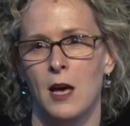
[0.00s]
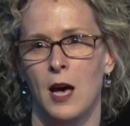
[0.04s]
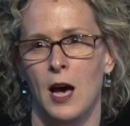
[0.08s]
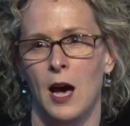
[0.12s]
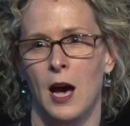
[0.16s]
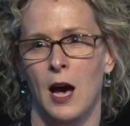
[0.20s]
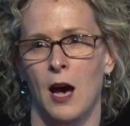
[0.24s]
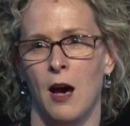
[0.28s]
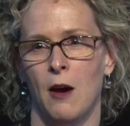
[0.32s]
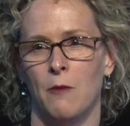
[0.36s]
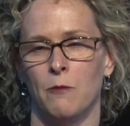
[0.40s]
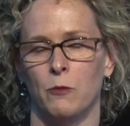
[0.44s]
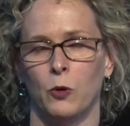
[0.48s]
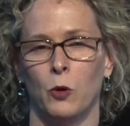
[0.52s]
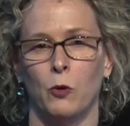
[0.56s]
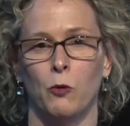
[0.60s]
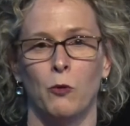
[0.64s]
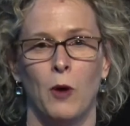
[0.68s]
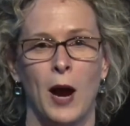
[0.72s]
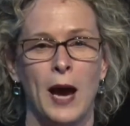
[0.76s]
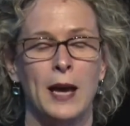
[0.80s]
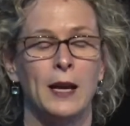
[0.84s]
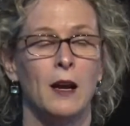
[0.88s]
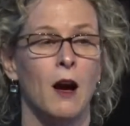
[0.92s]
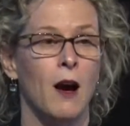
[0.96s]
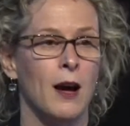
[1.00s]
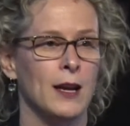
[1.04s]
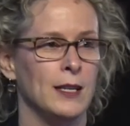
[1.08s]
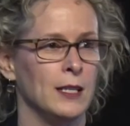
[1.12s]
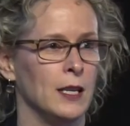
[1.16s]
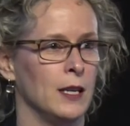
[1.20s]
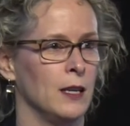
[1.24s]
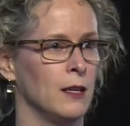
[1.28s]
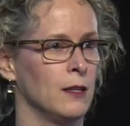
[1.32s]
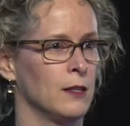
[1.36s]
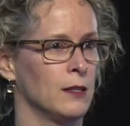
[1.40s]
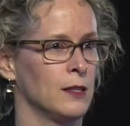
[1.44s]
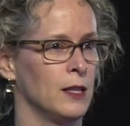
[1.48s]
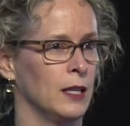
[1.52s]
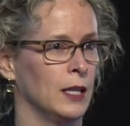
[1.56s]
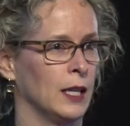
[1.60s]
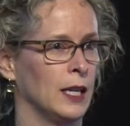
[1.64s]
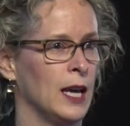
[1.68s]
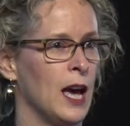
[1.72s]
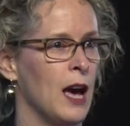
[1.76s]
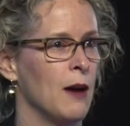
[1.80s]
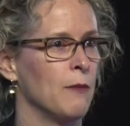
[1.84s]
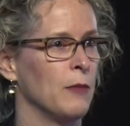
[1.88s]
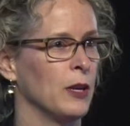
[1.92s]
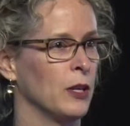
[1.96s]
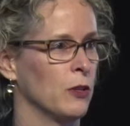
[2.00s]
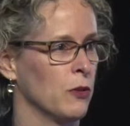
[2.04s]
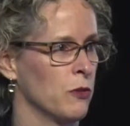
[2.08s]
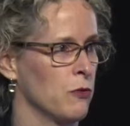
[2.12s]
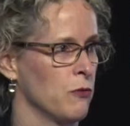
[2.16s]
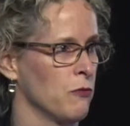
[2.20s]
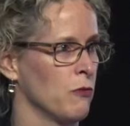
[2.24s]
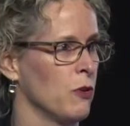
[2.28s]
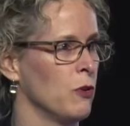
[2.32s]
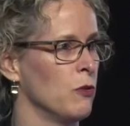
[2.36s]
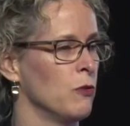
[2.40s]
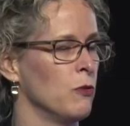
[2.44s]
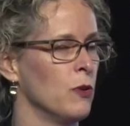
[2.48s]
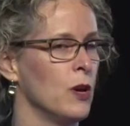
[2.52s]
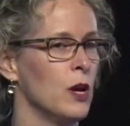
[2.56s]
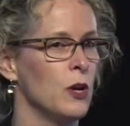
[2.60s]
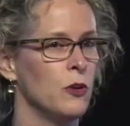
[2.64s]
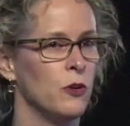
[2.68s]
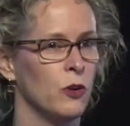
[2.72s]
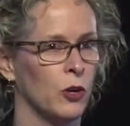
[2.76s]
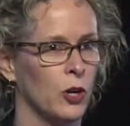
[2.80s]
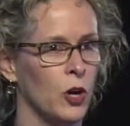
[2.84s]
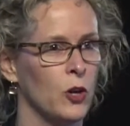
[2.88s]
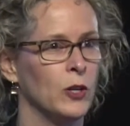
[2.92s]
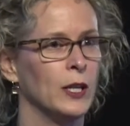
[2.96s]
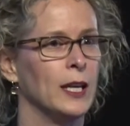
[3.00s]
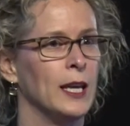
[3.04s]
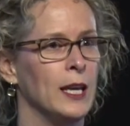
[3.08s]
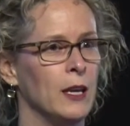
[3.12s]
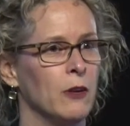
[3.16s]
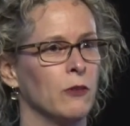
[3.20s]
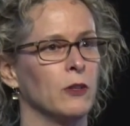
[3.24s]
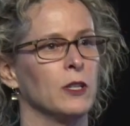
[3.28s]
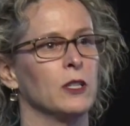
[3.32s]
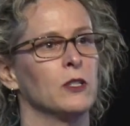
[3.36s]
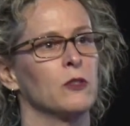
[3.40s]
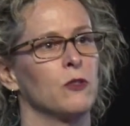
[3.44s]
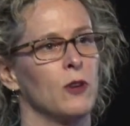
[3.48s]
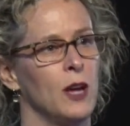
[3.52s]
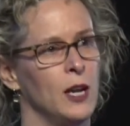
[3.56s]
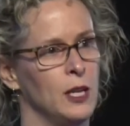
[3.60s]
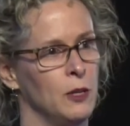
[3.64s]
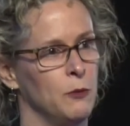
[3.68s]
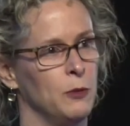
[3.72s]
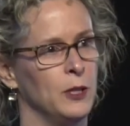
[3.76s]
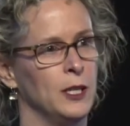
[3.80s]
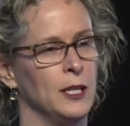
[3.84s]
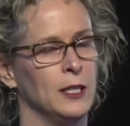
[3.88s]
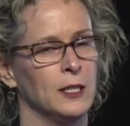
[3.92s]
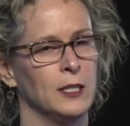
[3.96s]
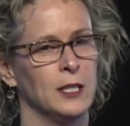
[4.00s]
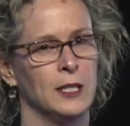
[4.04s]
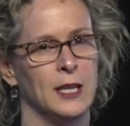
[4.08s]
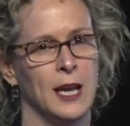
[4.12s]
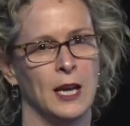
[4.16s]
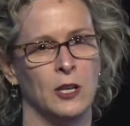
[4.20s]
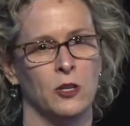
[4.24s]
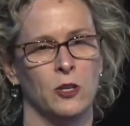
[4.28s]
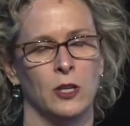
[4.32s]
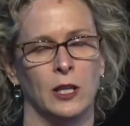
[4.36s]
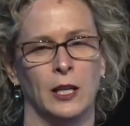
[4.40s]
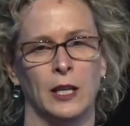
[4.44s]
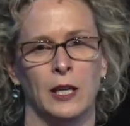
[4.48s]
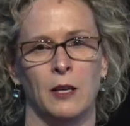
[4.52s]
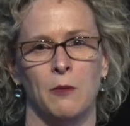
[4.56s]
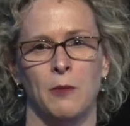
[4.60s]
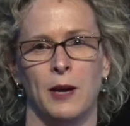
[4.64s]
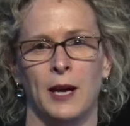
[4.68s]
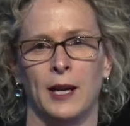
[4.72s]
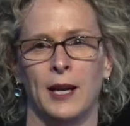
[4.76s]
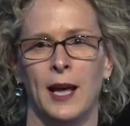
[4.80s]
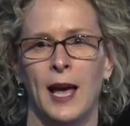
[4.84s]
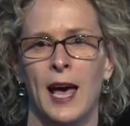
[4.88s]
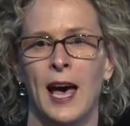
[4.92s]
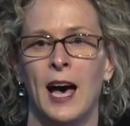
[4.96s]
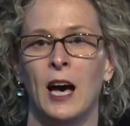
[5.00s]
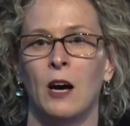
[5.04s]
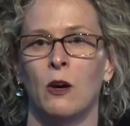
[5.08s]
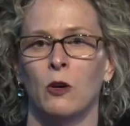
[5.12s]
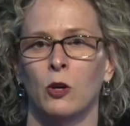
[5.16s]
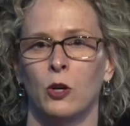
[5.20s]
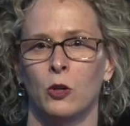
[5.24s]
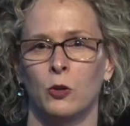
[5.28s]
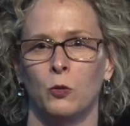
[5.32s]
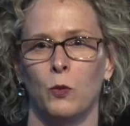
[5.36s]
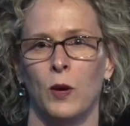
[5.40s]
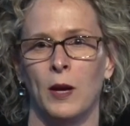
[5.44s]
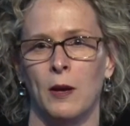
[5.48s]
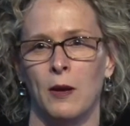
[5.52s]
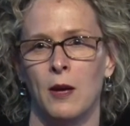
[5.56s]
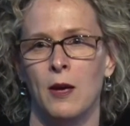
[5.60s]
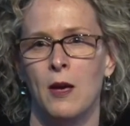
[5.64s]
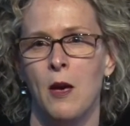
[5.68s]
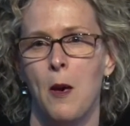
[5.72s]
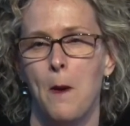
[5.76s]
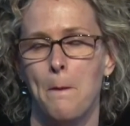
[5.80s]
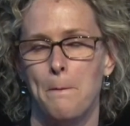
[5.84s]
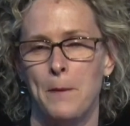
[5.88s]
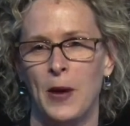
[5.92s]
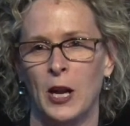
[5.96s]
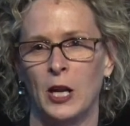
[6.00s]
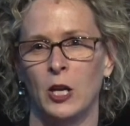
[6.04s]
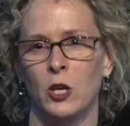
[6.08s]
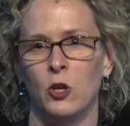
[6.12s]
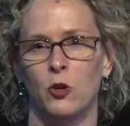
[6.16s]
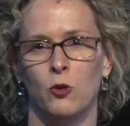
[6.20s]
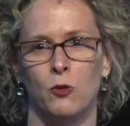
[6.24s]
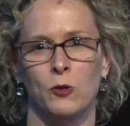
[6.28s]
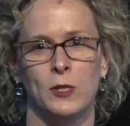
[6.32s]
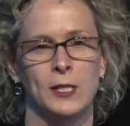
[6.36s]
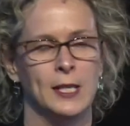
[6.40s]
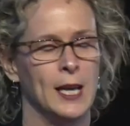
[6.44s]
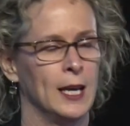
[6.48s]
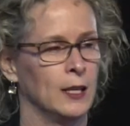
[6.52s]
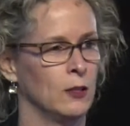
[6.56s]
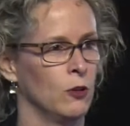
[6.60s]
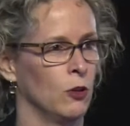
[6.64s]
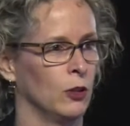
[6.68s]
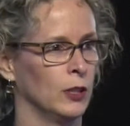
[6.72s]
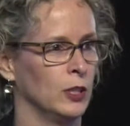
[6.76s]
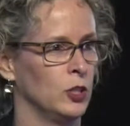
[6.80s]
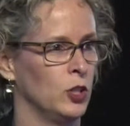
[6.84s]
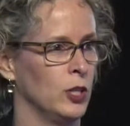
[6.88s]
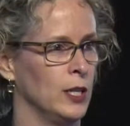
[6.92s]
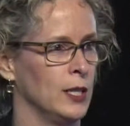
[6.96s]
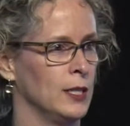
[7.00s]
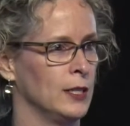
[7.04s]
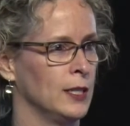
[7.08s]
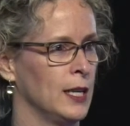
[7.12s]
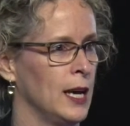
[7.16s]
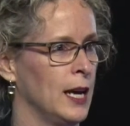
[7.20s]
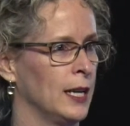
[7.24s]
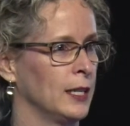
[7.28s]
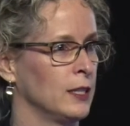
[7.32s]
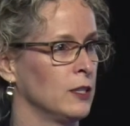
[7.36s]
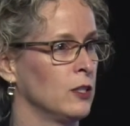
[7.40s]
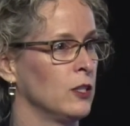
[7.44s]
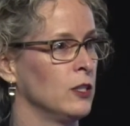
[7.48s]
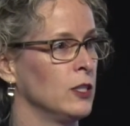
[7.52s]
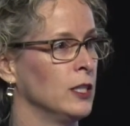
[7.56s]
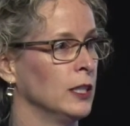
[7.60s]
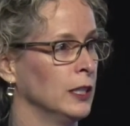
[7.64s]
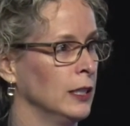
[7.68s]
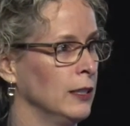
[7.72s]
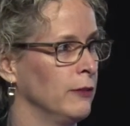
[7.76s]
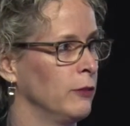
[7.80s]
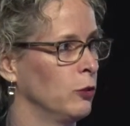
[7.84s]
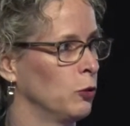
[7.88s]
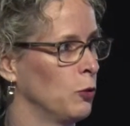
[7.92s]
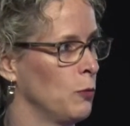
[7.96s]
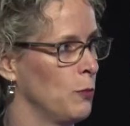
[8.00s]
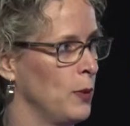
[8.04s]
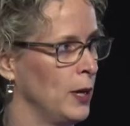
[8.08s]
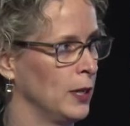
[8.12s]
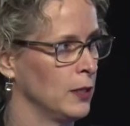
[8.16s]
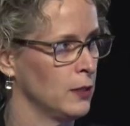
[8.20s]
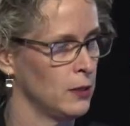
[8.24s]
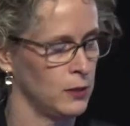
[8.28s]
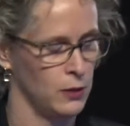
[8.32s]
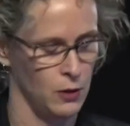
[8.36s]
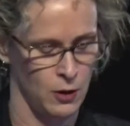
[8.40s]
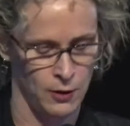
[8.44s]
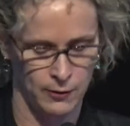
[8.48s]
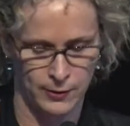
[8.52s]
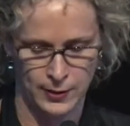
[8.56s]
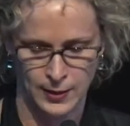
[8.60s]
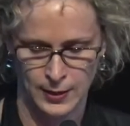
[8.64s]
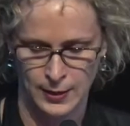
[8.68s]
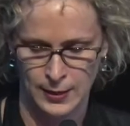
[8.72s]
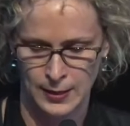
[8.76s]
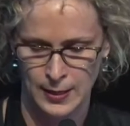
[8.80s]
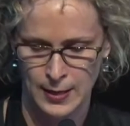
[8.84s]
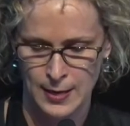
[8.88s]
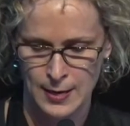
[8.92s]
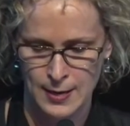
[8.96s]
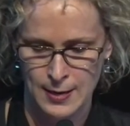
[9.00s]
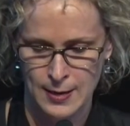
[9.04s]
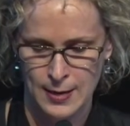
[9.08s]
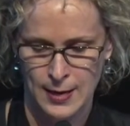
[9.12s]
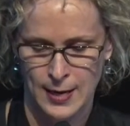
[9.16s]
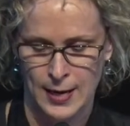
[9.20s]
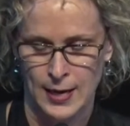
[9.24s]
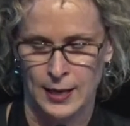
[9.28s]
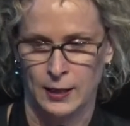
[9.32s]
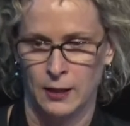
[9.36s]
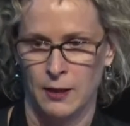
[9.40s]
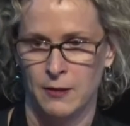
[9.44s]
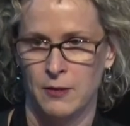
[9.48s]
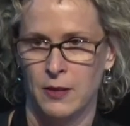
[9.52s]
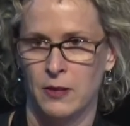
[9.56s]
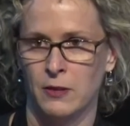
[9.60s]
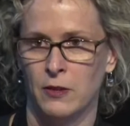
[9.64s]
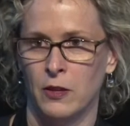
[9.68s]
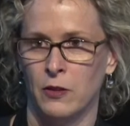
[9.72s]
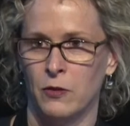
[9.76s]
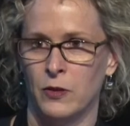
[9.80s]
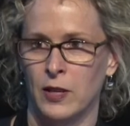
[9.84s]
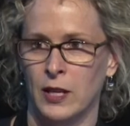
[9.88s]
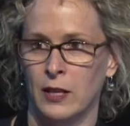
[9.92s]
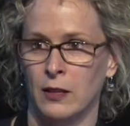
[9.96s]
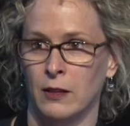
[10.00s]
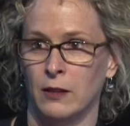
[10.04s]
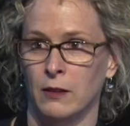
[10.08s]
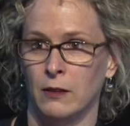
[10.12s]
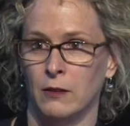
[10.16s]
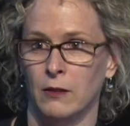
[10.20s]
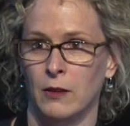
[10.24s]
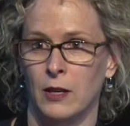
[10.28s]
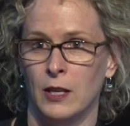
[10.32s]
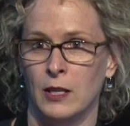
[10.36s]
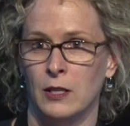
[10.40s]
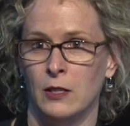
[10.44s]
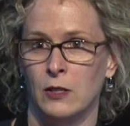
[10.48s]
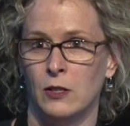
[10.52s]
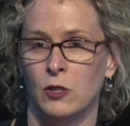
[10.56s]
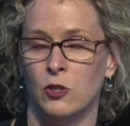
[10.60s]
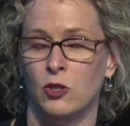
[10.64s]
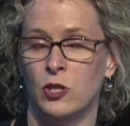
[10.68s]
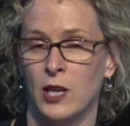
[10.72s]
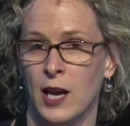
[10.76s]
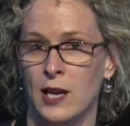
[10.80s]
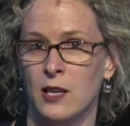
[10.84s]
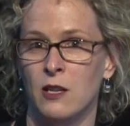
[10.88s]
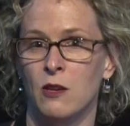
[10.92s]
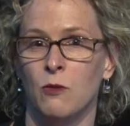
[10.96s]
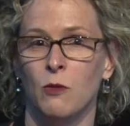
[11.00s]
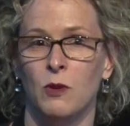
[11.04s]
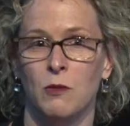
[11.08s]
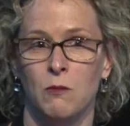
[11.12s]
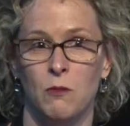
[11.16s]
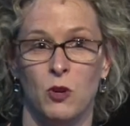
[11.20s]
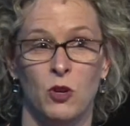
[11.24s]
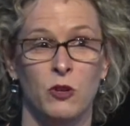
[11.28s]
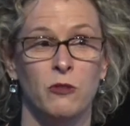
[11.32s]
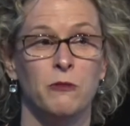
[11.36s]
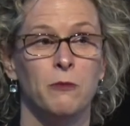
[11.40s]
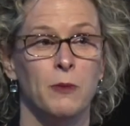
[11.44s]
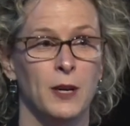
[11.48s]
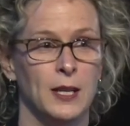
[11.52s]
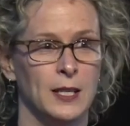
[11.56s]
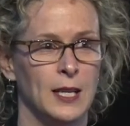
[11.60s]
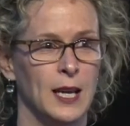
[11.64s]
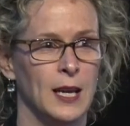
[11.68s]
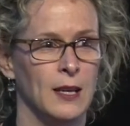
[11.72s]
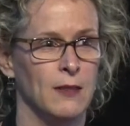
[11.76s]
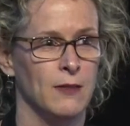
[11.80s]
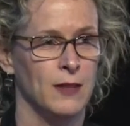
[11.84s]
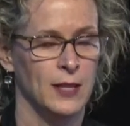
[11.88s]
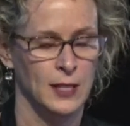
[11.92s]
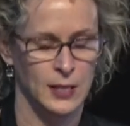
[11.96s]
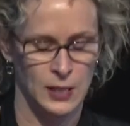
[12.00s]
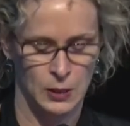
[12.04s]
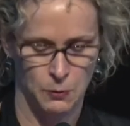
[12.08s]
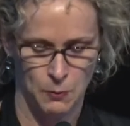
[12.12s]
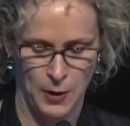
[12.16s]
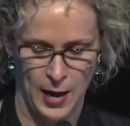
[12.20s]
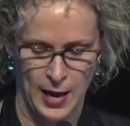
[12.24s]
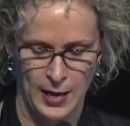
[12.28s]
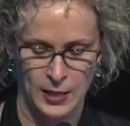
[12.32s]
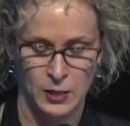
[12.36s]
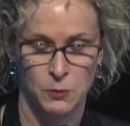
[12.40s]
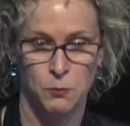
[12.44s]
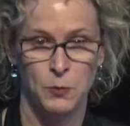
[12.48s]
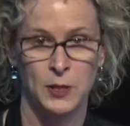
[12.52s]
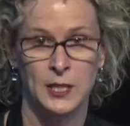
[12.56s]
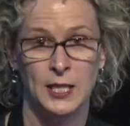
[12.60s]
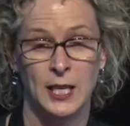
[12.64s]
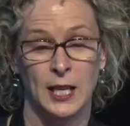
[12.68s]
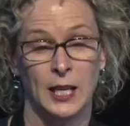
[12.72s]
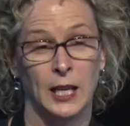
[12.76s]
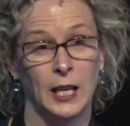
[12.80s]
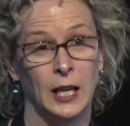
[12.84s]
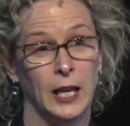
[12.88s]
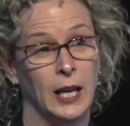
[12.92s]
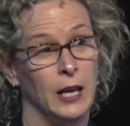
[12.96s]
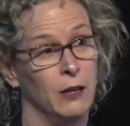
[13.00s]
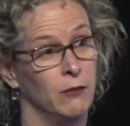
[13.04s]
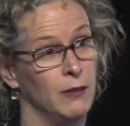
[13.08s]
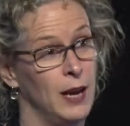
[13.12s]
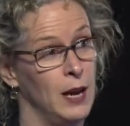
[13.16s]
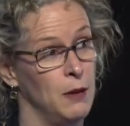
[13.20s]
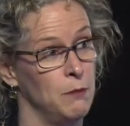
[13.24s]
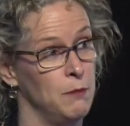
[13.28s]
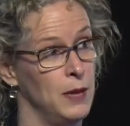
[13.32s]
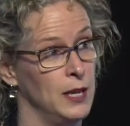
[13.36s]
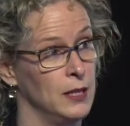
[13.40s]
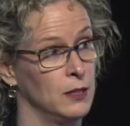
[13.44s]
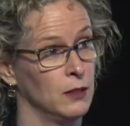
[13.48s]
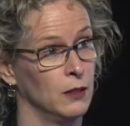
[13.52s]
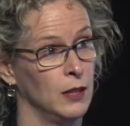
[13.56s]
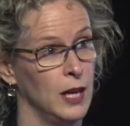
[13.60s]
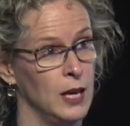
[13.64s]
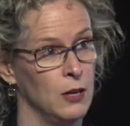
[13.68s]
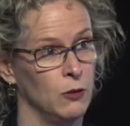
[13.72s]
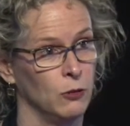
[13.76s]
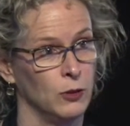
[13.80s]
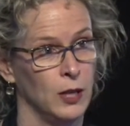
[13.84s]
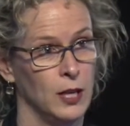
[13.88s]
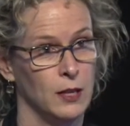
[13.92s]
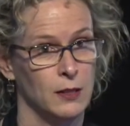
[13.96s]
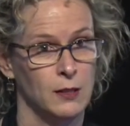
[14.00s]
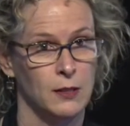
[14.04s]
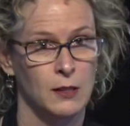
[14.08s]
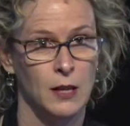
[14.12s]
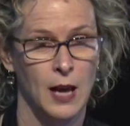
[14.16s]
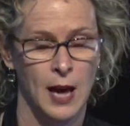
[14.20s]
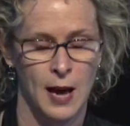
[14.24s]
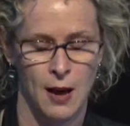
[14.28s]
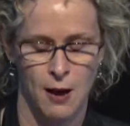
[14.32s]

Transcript: of great ideas that are coming through, not only here in Australia but internationally, about how could we better use technology and data to deliver a better service. And I think that there is genuine movement in this space, particularly around mental illness.